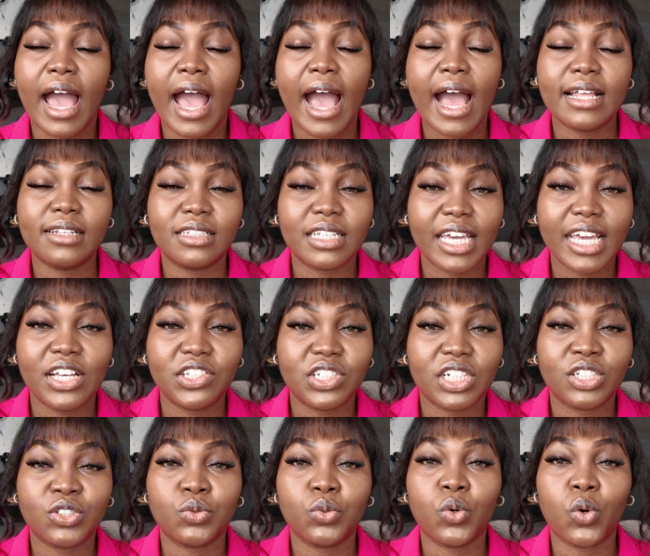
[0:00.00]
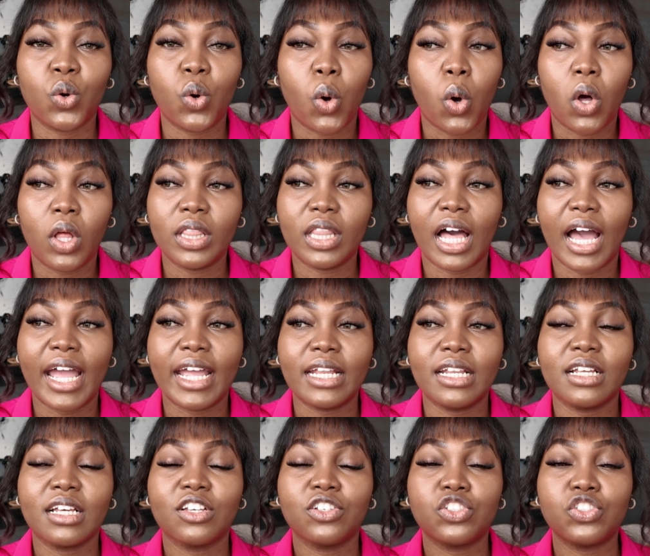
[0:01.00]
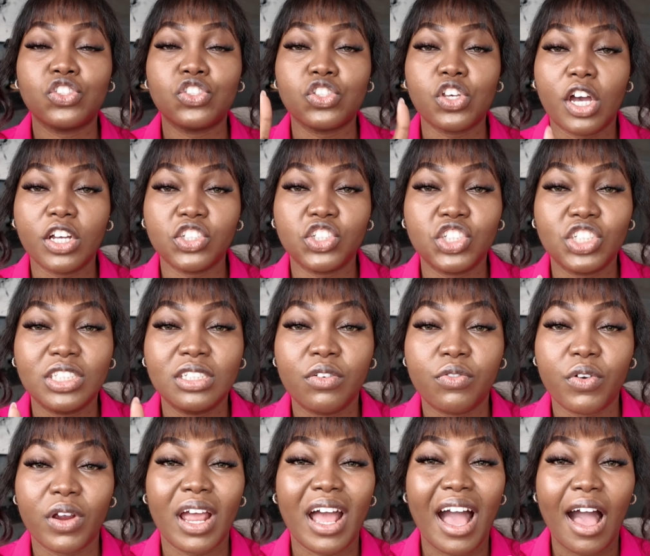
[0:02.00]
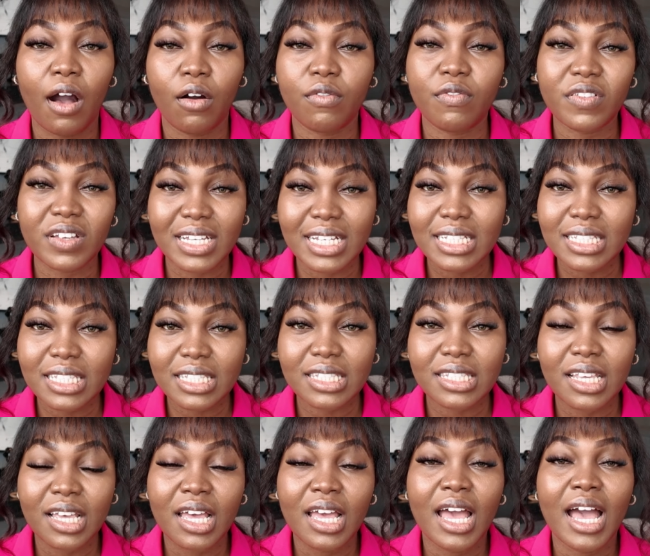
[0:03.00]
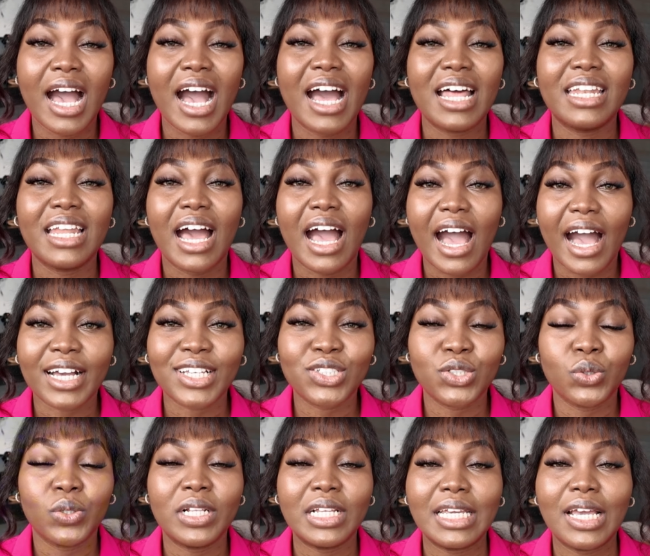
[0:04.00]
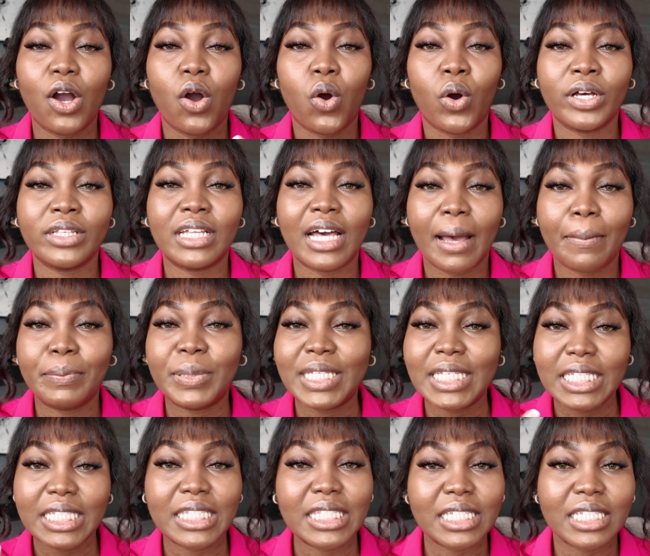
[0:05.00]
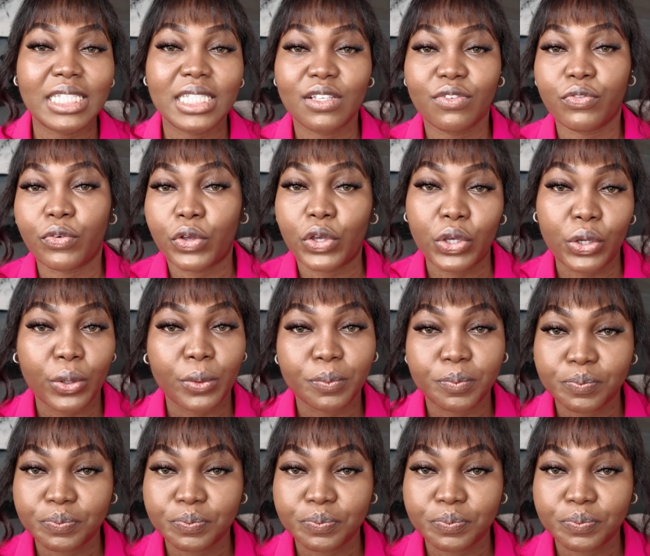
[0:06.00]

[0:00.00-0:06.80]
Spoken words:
and the agent will go online, search different outfits, and actually order pieces for you.